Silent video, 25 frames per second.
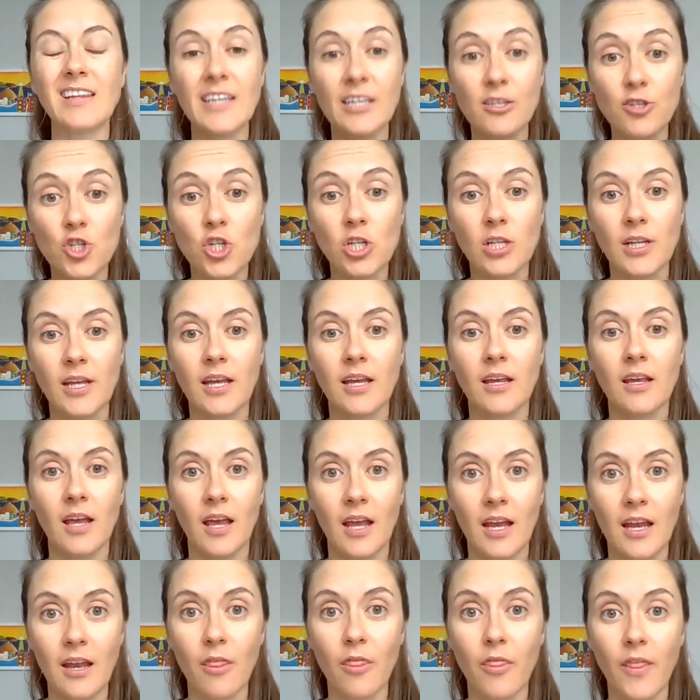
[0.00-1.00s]
Literally
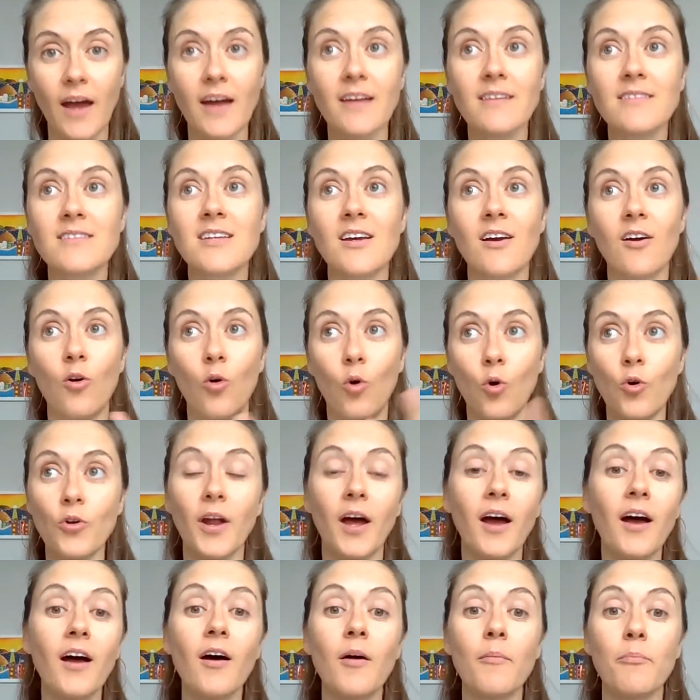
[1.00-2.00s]
in that
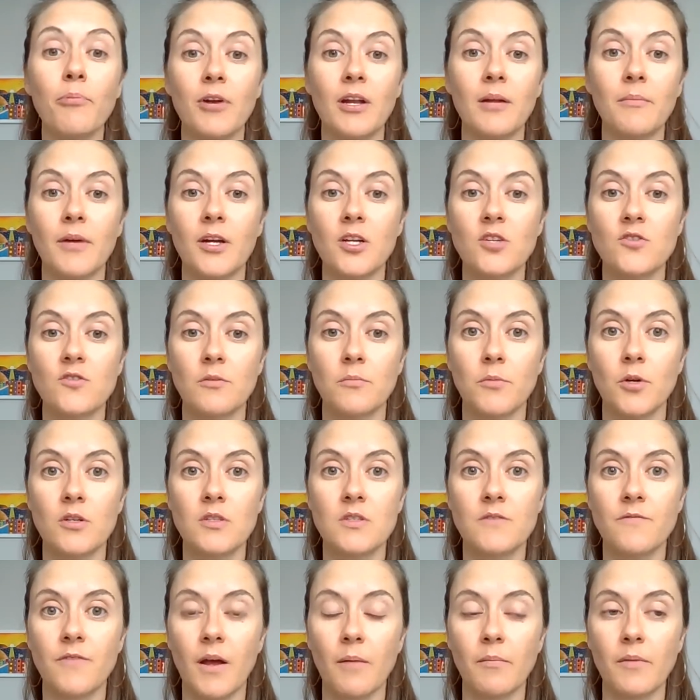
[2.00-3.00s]
order, pretty much for
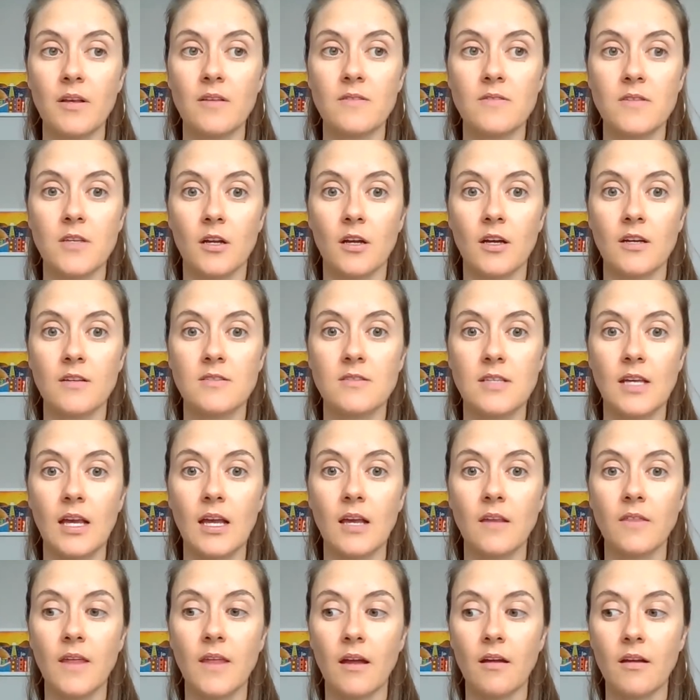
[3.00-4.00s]
most families that I
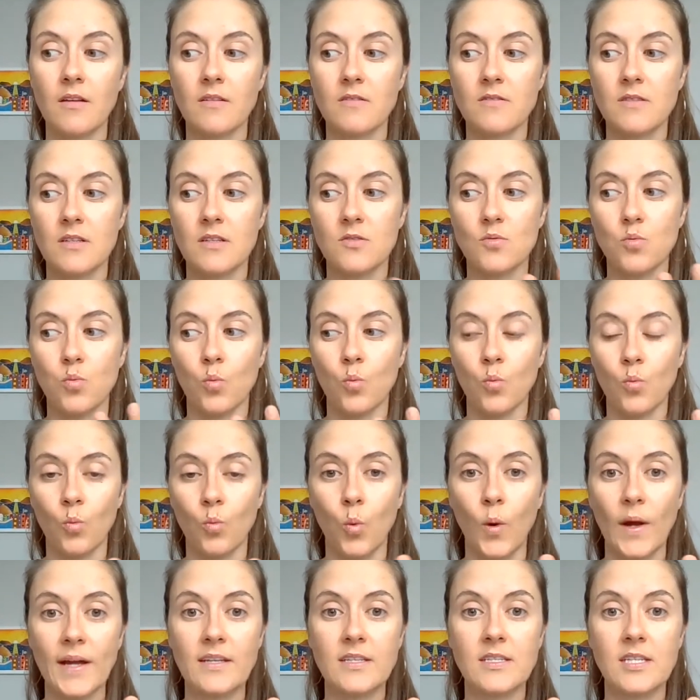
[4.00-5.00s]
see, there is this
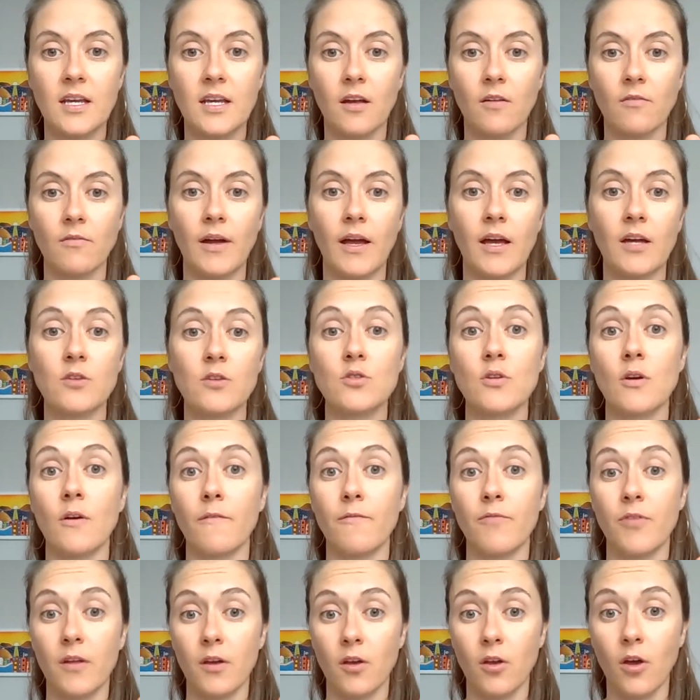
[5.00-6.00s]
waiting around
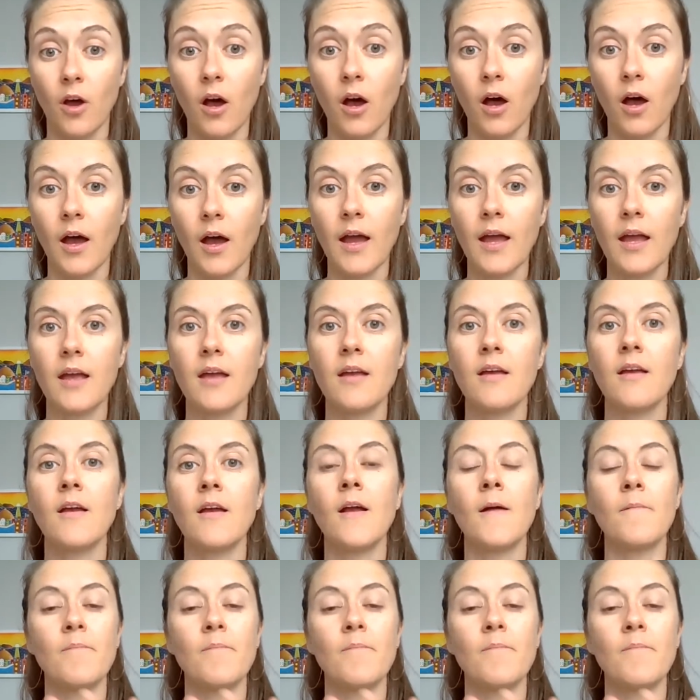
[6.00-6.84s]
of the guy